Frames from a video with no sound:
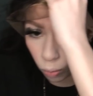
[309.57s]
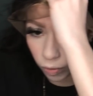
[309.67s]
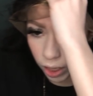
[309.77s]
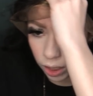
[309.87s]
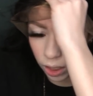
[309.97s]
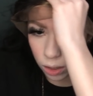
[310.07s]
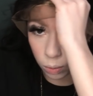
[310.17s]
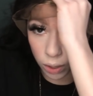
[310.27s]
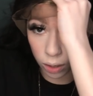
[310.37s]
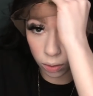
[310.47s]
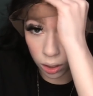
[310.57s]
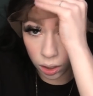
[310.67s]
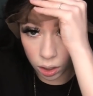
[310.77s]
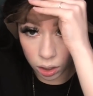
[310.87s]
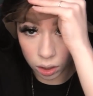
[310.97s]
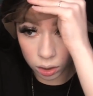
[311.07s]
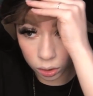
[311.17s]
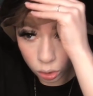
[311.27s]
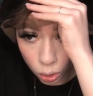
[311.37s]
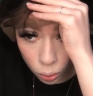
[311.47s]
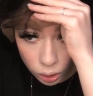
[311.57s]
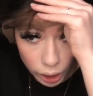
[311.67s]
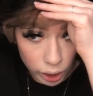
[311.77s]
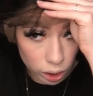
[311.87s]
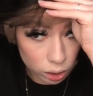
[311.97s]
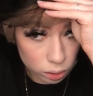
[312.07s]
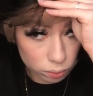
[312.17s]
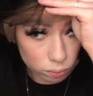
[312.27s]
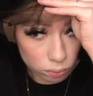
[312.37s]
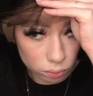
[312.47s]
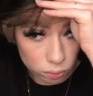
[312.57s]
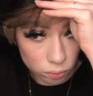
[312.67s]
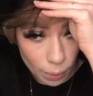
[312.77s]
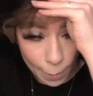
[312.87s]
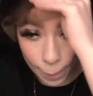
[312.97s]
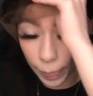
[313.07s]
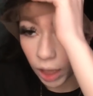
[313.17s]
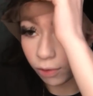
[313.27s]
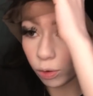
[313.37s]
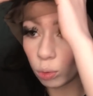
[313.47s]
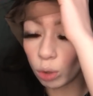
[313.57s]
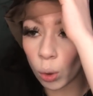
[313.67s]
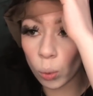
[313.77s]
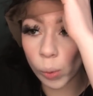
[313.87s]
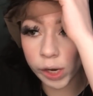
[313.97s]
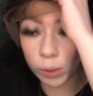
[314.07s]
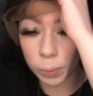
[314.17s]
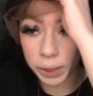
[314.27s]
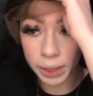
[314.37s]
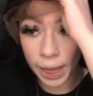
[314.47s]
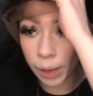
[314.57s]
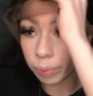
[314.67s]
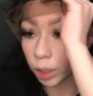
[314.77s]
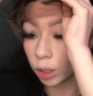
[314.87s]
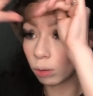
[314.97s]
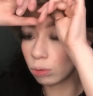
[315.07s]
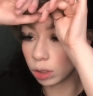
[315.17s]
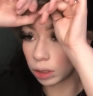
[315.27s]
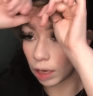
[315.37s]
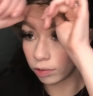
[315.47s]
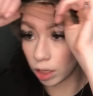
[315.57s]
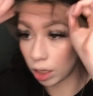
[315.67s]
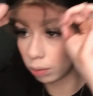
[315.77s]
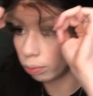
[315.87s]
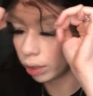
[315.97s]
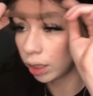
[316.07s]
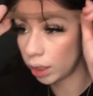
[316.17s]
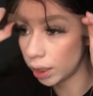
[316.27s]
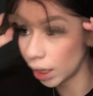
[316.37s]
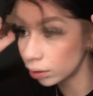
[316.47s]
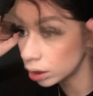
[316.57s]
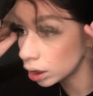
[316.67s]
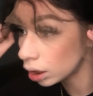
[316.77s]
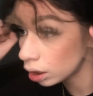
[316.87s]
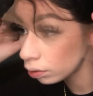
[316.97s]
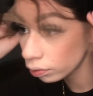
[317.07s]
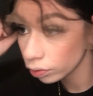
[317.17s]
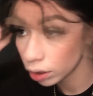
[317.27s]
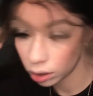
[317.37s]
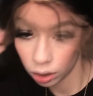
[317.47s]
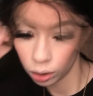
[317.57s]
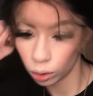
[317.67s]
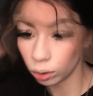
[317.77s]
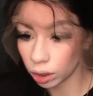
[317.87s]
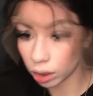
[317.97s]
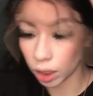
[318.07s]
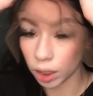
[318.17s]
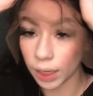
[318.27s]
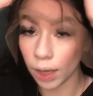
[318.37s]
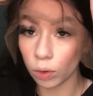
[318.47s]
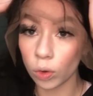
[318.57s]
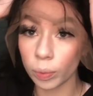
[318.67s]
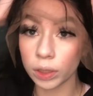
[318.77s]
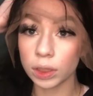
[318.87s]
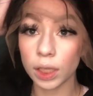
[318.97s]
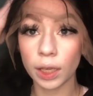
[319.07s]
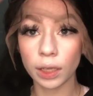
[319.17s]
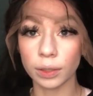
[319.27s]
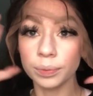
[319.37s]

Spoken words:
right here as well. So like, if you don't wear a wig cap and you just have your hair braided down underneath, you can dig that comb into your hair.